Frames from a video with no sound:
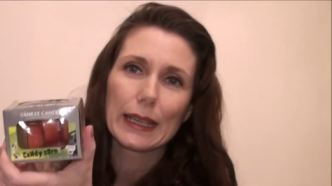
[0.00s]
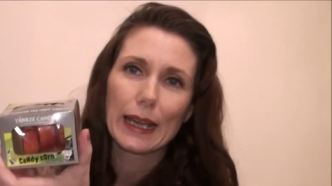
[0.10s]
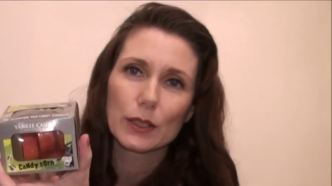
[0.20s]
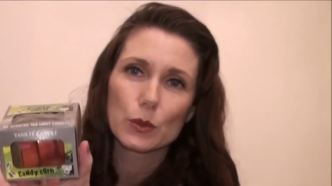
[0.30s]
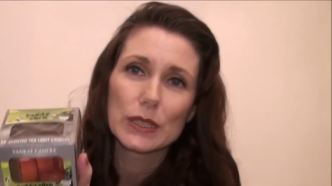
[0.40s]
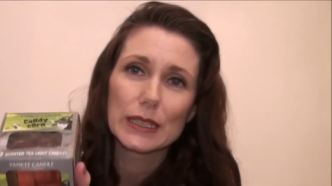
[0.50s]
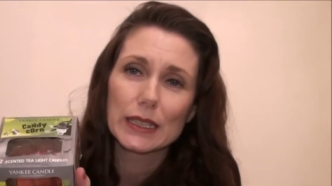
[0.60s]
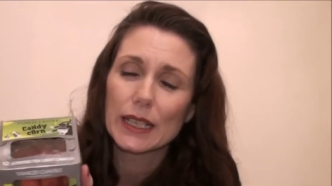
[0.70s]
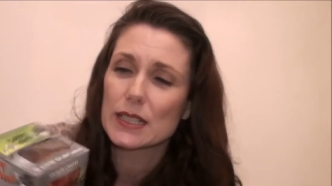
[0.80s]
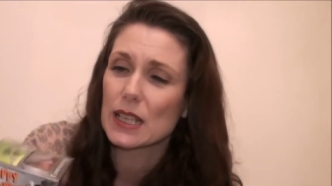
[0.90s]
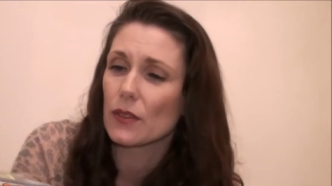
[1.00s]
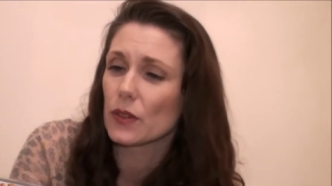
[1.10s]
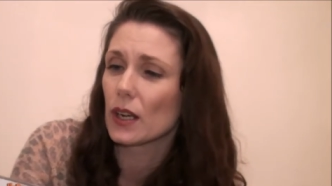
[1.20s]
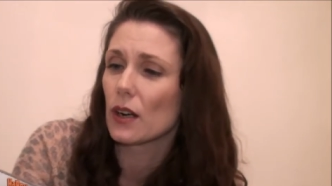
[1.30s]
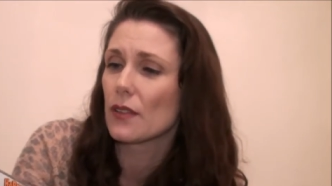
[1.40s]
Candle tea lights and
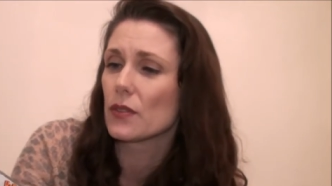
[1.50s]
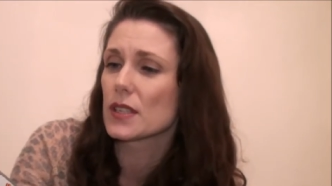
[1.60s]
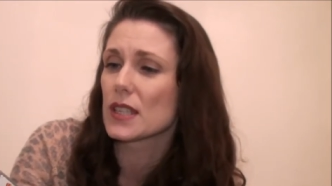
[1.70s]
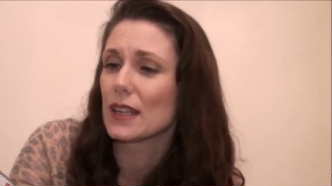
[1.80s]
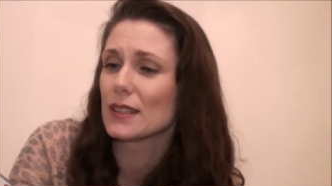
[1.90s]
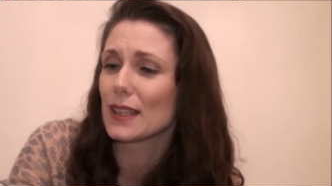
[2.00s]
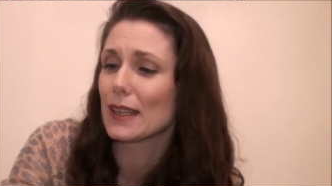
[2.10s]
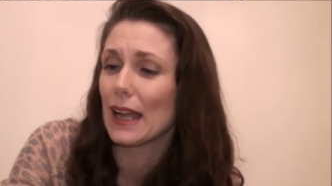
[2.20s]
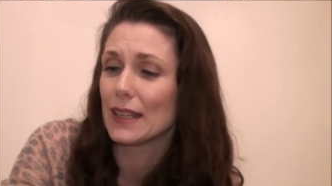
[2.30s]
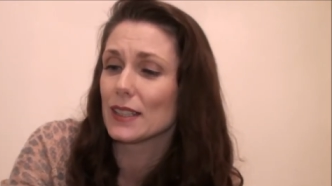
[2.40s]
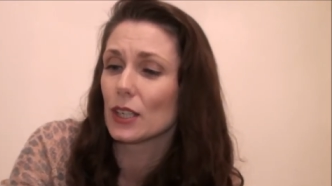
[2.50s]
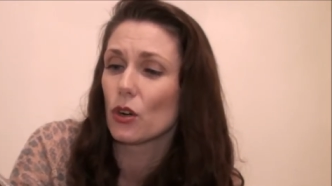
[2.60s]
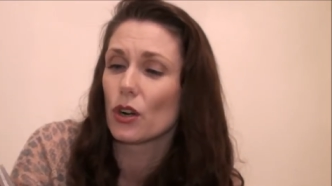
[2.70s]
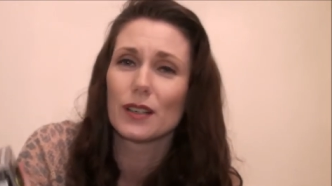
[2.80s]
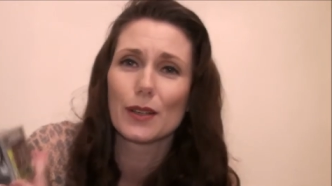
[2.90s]
they are in the scent candy
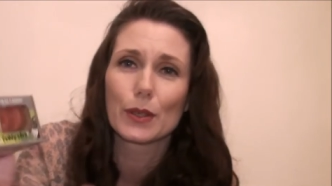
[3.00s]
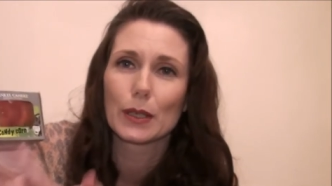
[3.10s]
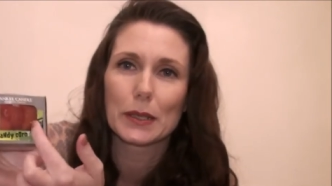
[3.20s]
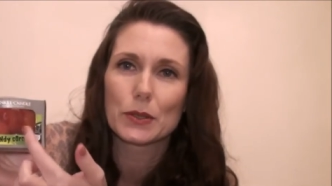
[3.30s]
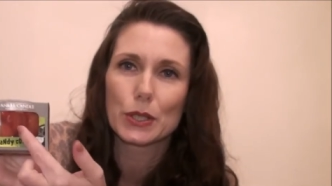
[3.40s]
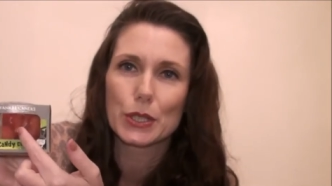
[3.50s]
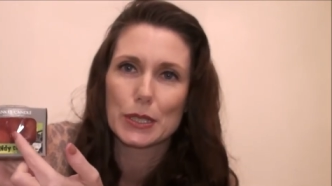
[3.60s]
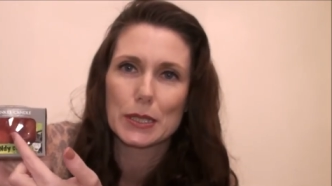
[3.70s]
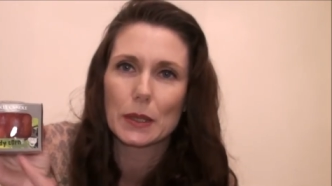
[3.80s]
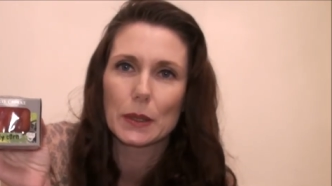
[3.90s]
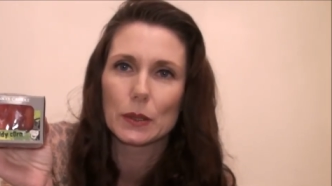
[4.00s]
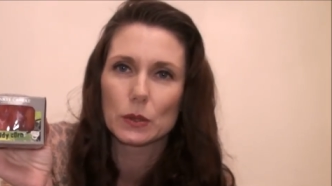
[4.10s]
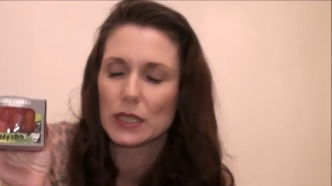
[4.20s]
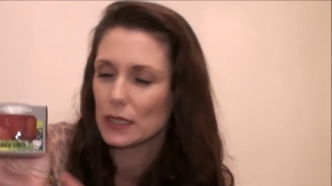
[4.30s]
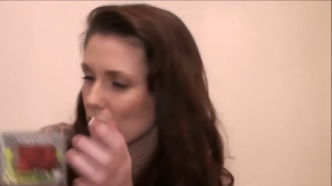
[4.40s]
corn and they're literally just little
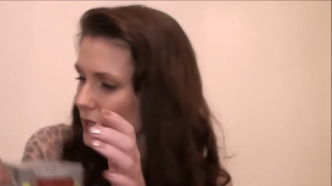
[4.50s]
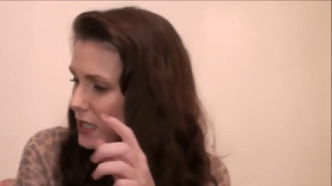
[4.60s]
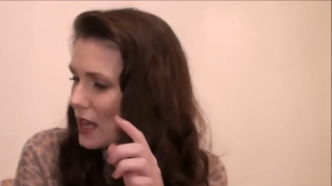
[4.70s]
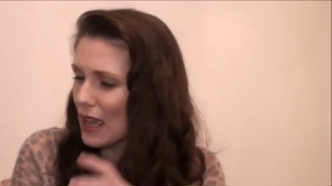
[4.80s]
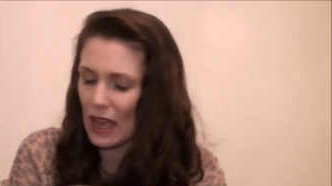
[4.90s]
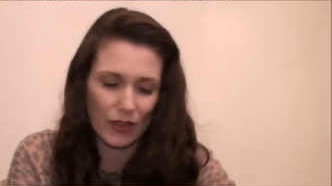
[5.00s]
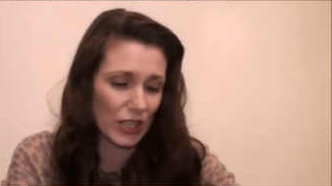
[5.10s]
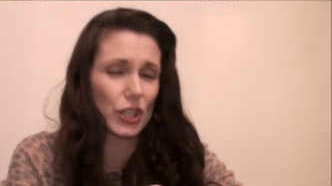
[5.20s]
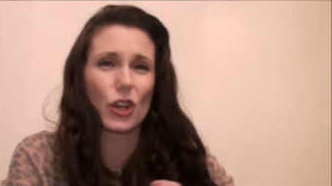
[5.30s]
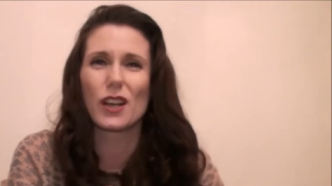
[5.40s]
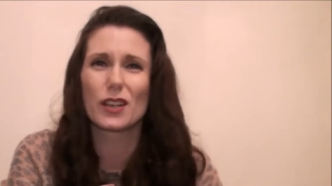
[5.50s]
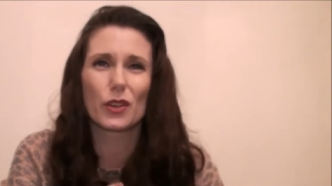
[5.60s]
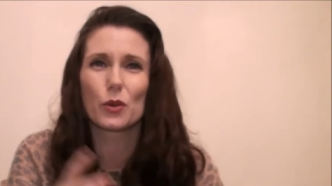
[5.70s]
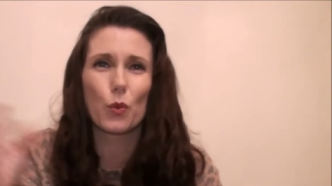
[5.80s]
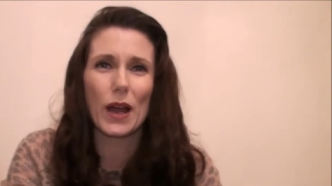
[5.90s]
tea lights. I've actually got
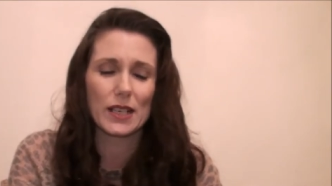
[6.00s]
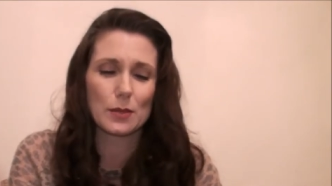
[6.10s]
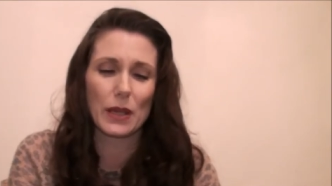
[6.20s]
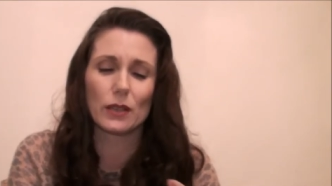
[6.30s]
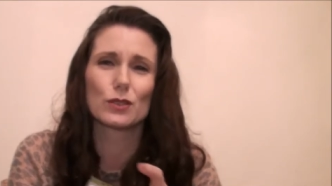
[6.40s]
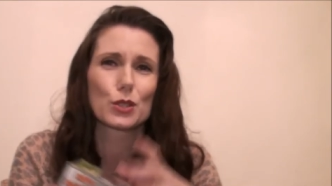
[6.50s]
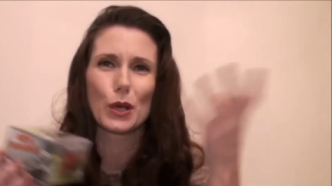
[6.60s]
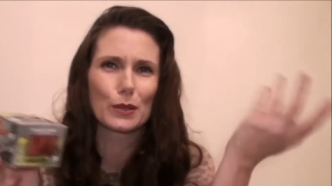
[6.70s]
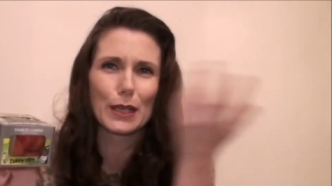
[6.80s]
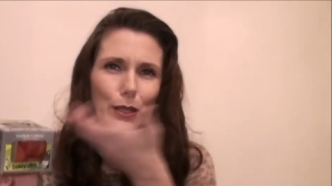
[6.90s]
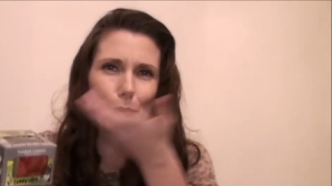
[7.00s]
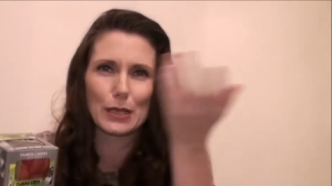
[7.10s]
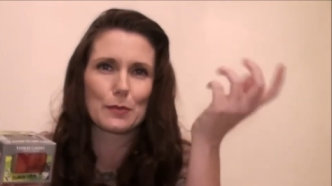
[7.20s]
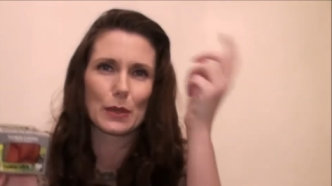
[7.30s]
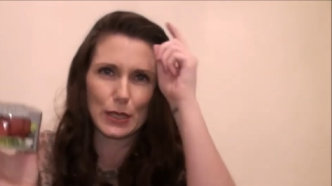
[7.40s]
another wax melt so I'll tell you what
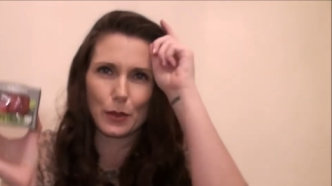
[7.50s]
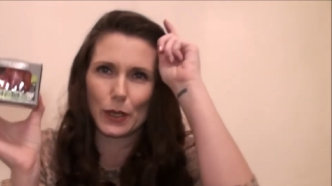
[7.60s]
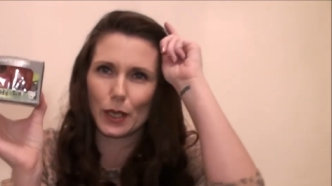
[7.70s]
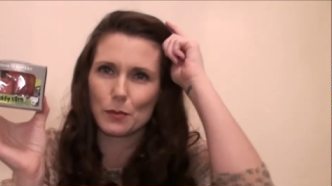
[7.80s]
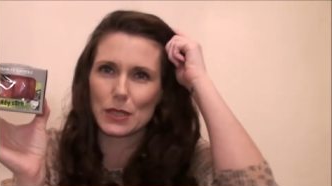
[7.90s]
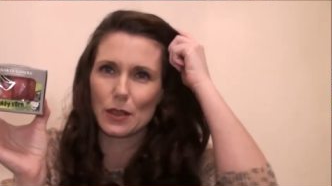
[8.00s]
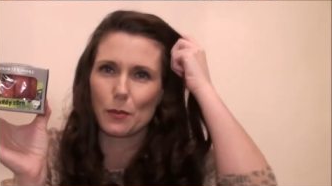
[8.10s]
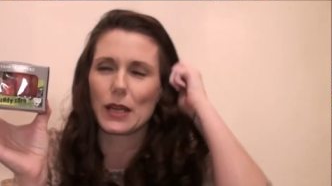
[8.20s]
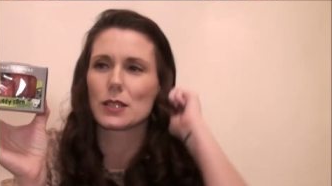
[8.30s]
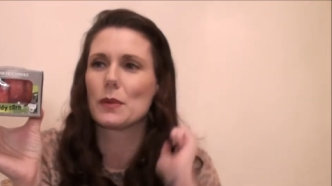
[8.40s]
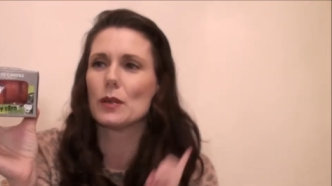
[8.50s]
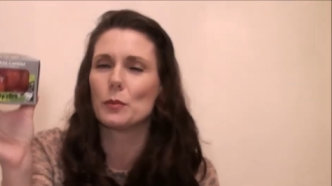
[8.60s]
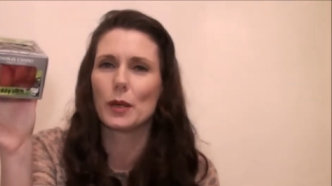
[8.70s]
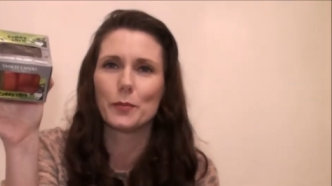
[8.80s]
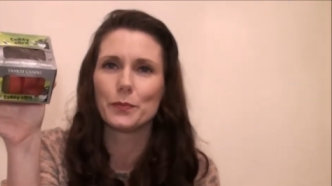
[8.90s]
it smells like when it comes to the wax melt
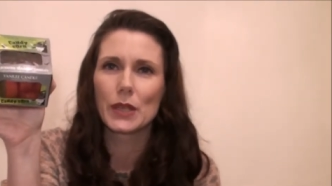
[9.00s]
but